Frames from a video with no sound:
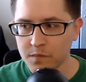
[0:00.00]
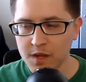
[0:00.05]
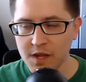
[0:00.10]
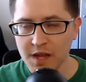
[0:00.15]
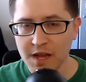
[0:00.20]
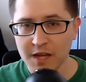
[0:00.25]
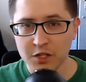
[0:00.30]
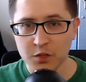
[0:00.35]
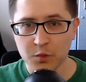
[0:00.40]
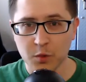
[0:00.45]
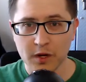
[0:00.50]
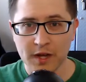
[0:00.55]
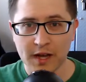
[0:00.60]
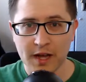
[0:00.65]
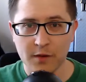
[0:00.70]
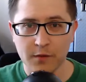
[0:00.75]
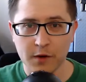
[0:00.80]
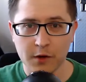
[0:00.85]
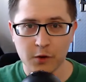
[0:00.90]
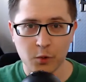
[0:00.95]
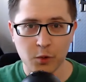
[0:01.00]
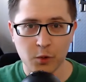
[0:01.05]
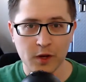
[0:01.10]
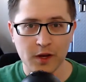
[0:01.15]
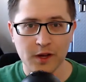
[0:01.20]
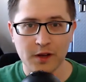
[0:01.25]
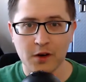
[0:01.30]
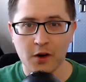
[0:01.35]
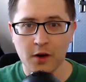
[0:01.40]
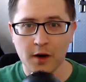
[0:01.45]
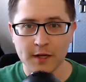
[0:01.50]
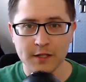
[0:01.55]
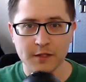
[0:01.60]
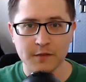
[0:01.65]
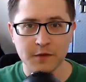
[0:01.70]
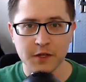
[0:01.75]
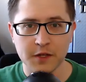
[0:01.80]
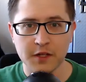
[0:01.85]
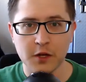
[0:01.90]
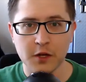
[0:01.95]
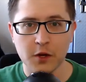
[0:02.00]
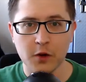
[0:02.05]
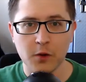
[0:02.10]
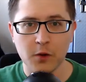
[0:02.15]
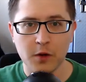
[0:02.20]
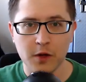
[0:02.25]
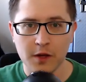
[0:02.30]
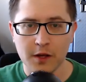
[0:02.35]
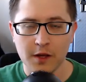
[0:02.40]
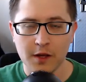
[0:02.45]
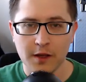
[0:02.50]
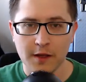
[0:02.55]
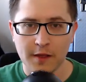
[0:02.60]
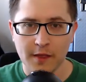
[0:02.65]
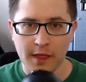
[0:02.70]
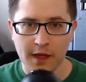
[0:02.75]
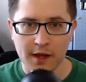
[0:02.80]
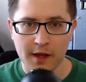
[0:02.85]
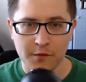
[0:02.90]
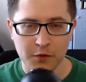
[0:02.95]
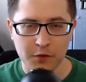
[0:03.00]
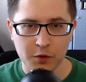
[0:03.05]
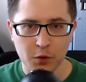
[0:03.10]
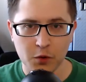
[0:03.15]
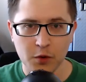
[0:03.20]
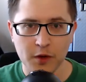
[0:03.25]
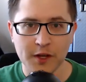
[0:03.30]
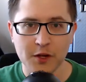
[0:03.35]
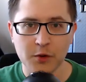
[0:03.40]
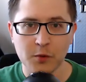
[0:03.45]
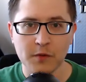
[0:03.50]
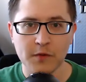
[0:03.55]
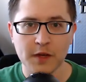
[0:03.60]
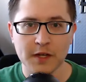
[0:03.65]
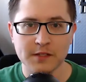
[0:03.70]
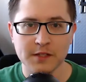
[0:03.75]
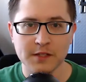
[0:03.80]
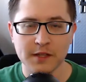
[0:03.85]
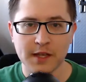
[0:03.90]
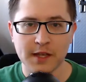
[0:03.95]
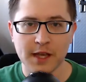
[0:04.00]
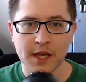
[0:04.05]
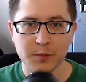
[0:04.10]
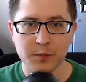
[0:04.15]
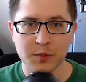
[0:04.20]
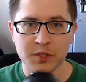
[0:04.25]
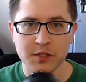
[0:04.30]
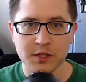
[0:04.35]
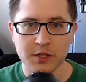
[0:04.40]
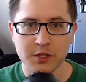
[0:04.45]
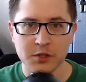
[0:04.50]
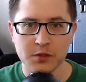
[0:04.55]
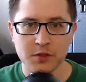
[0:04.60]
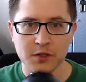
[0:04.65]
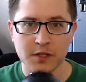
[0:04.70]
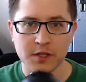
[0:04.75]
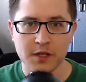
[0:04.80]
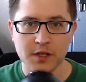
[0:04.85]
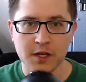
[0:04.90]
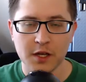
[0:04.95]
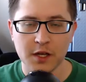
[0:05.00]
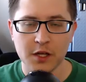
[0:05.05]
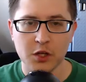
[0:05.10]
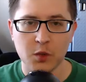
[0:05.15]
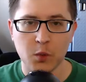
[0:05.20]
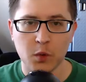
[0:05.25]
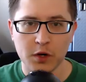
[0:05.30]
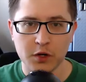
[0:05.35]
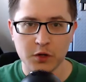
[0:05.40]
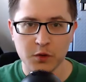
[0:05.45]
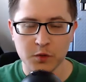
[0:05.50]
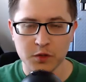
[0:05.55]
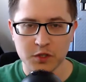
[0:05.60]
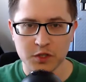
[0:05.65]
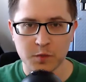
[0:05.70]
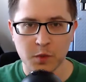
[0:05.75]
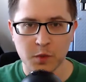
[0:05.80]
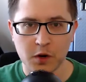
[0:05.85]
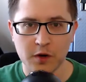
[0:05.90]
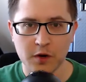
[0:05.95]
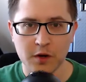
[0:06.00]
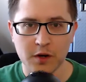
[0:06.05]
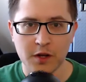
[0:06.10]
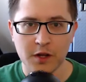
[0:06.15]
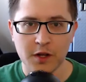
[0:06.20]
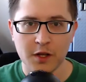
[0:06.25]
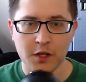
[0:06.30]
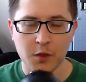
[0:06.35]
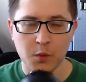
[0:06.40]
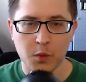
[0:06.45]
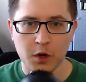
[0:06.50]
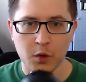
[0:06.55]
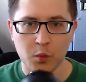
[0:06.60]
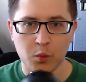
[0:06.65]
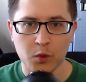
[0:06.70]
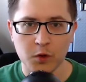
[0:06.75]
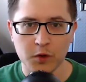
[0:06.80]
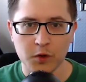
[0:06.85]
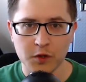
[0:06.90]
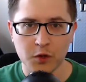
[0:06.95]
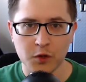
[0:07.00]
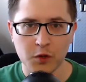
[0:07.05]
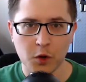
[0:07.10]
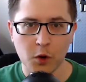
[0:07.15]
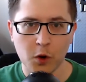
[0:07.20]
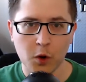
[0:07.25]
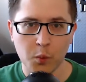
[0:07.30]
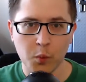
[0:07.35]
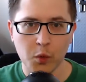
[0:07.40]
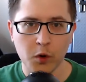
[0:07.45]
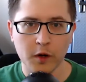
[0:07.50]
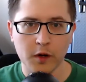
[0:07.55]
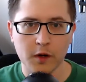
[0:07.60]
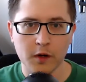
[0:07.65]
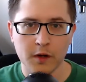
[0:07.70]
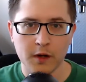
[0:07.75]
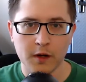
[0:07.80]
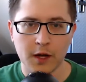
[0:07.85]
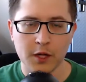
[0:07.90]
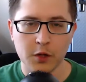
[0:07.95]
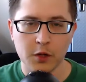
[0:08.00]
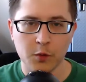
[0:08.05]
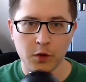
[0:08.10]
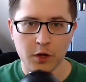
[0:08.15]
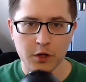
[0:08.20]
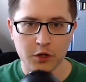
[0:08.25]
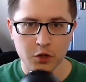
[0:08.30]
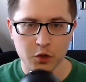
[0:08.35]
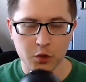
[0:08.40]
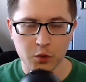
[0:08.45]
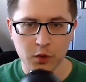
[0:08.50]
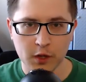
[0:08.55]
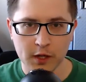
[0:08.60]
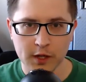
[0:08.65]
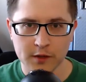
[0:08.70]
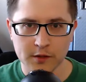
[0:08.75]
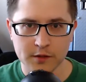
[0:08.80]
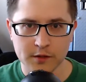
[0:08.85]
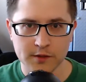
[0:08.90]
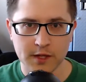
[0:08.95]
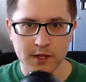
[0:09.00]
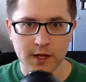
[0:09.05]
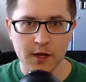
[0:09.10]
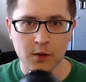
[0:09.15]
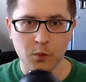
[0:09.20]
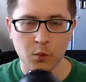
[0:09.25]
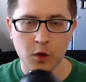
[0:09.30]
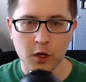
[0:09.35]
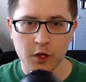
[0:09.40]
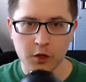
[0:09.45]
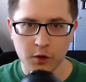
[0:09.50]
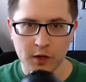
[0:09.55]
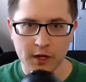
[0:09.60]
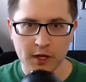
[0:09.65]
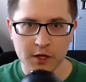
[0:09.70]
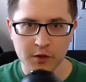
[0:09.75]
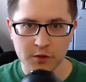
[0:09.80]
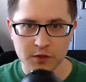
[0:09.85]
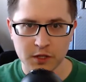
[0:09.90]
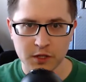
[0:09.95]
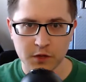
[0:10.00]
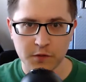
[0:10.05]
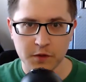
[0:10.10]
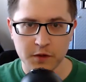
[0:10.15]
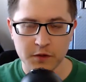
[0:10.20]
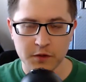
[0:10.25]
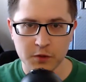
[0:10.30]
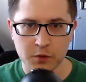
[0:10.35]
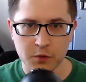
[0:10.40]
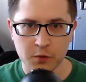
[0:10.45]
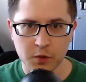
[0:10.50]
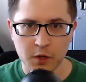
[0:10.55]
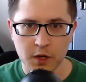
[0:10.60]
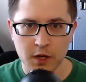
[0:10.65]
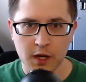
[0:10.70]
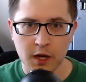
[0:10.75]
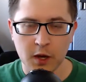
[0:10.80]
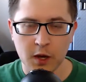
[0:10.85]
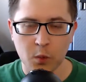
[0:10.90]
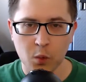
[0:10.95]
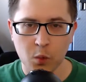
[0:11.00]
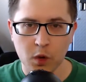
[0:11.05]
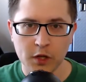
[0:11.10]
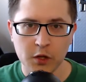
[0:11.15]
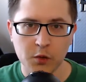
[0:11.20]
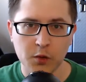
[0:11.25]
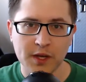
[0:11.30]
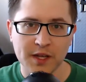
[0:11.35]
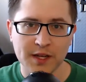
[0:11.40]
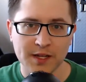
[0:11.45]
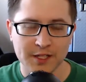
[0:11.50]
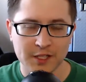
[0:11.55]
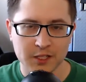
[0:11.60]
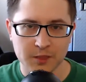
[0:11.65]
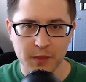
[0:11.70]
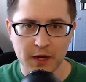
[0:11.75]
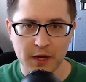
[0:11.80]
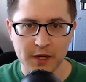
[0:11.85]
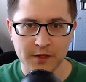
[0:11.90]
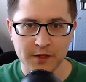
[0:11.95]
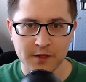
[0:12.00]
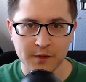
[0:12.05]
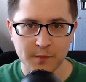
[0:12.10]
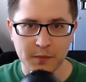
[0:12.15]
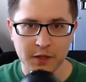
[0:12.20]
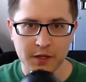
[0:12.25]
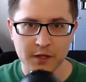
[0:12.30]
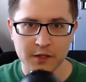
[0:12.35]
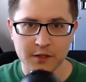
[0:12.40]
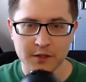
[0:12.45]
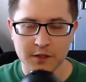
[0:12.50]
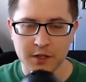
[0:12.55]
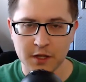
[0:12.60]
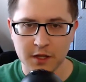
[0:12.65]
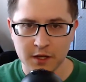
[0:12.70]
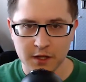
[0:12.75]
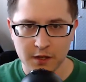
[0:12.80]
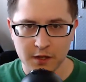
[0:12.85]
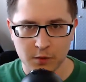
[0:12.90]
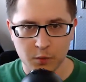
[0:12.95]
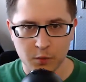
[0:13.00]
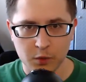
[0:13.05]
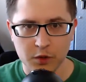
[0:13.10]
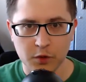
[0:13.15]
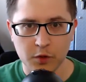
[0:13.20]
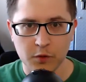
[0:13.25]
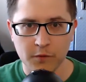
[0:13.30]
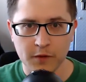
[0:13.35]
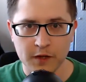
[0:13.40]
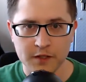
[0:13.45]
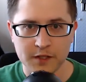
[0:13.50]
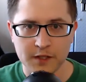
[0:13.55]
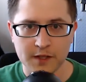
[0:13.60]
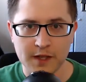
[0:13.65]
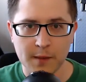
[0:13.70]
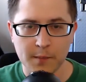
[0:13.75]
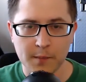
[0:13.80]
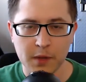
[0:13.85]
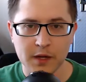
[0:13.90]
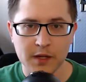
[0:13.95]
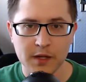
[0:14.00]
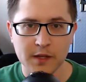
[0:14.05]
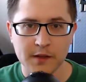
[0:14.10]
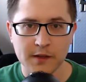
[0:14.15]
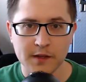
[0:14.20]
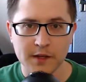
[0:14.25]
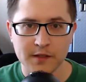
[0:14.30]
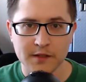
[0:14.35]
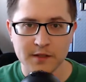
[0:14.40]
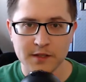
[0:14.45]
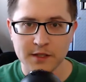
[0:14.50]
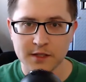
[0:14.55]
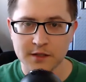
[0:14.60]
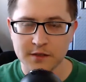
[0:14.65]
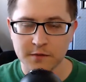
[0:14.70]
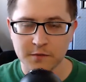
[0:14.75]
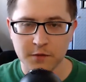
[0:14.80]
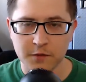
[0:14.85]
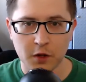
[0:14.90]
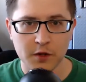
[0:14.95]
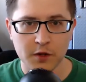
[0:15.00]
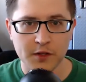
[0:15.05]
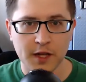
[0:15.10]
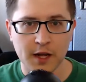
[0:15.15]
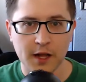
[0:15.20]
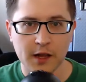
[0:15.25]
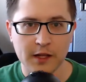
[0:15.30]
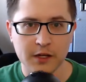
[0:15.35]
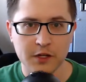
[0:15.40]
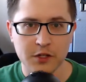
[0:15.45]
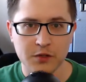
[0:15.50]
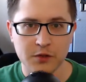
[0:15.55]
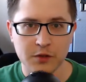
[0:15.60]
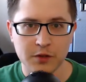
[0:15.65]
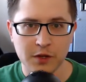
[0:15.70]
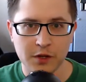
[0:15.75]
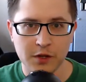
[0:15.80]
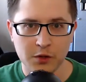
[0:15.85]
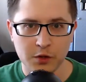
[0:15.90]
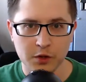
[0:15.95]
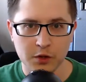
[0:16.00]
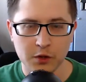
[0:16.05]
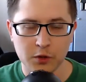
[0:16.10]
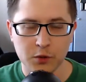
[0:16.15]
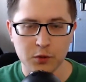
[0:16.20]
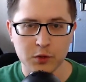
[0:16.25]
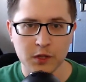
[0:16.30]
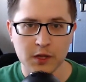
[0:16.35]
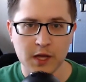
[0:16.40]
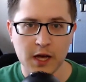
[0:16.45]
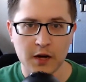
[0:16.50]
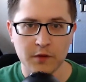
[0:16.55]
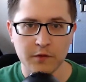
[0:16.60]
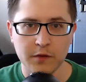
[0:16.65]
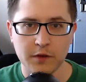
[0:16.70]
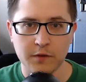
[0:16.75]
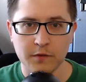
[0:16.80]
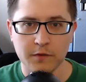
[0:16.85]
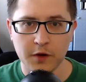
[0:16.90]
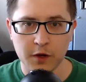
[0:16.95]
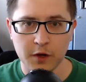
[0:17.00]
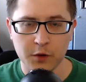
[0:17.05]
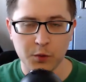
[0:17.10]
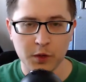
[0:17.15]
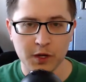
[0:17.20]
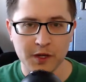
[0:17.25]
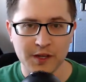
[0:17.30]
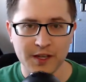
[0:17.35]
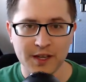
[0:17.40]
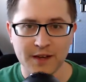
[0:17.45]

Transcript: I just want to have a quick, honest video that if you're looking to invest in the cannabis industry, you want to do it smart, you want to really do your homework, and you want to truly understand what you're getting yourself into and what you can expect. Because when you're investing that money in this, it's a volatile industry. You could lose a lot of it very quickly.